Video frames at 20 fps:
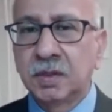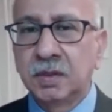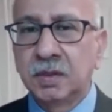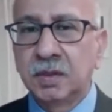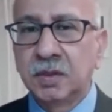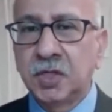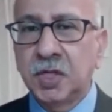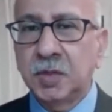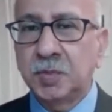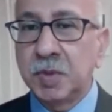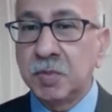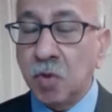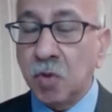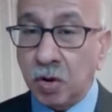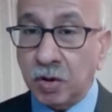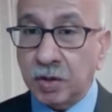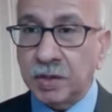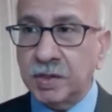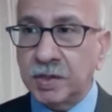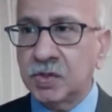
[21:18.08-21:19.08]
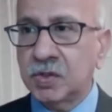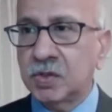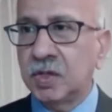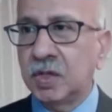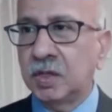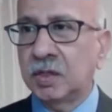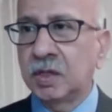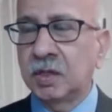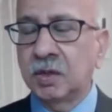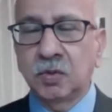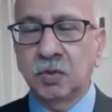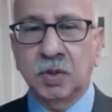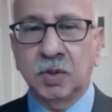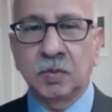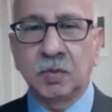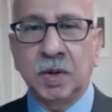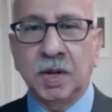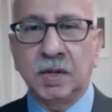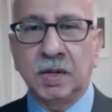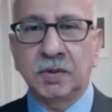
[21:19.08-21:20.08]
JP Morgan is taking to
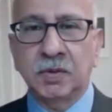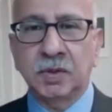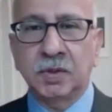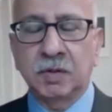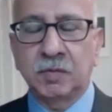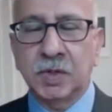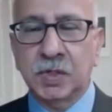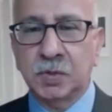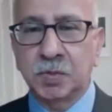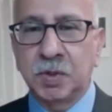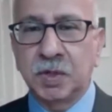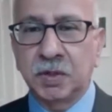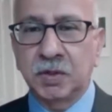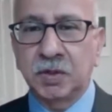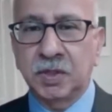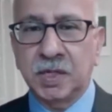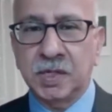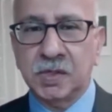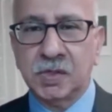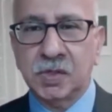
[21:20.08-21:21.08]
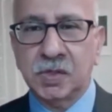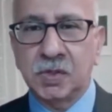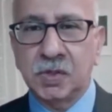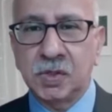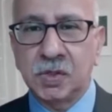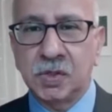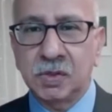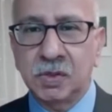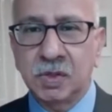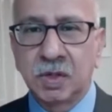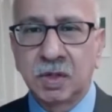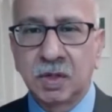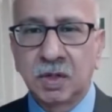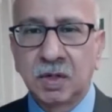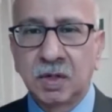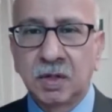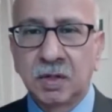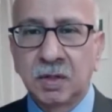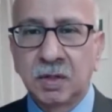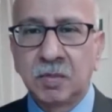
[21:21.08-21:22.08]
advance investment in the SDGs.
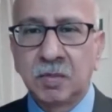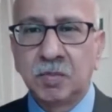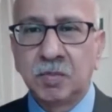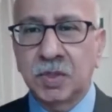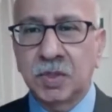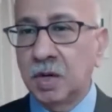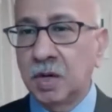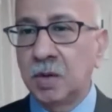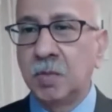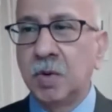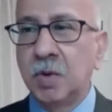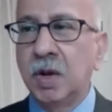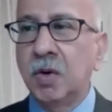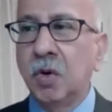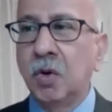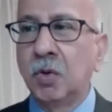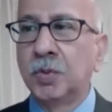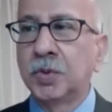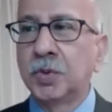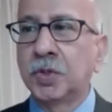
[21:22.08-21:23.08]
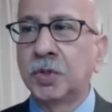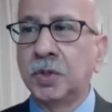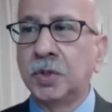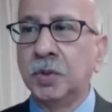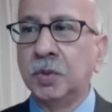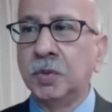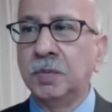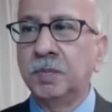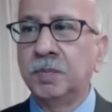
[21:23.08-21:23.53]
Ms. Aliboy, over to you.